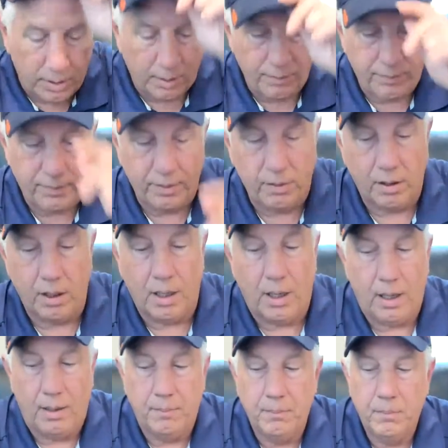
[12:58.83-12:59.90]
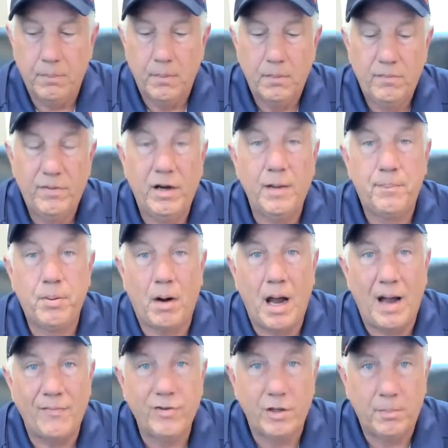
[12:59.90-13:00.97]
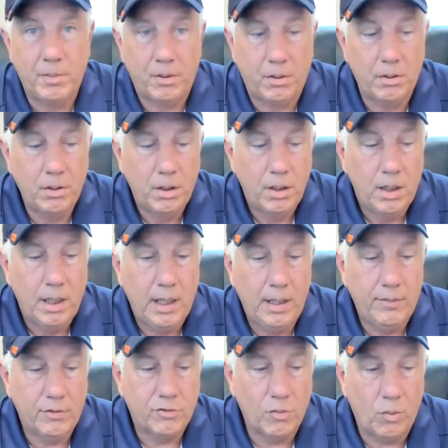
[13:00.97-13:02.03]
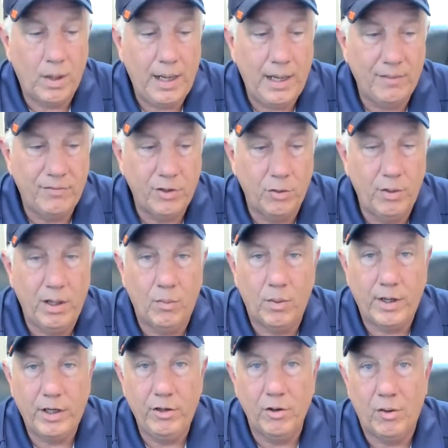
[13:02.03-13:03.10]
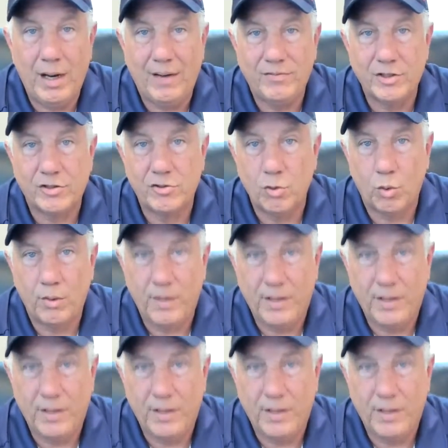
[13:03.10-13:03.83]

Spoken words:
They're very profitable, and there's a way of doing it where you don't have to store